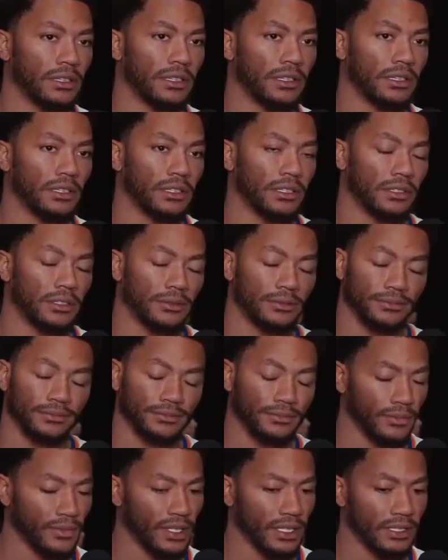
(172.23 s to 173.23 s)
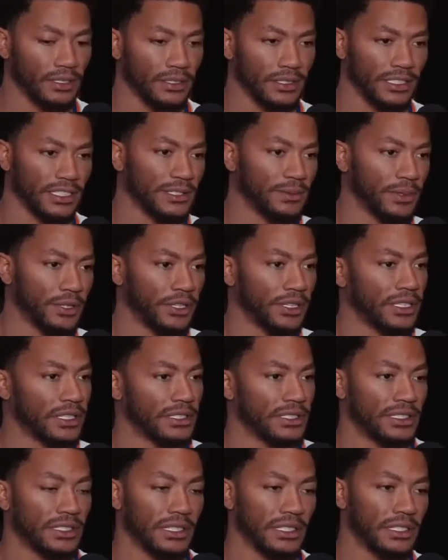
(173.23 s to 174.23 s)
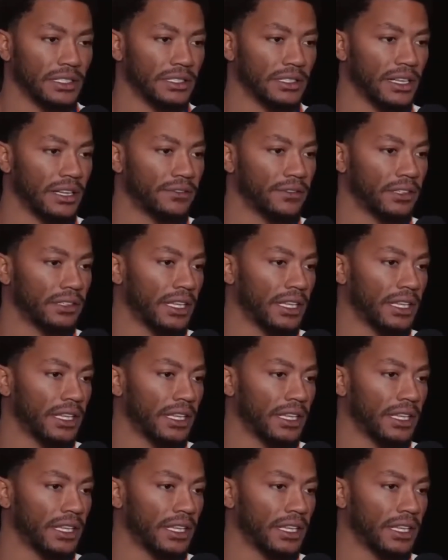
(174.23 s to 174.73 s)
York Knicks, he only played 64 games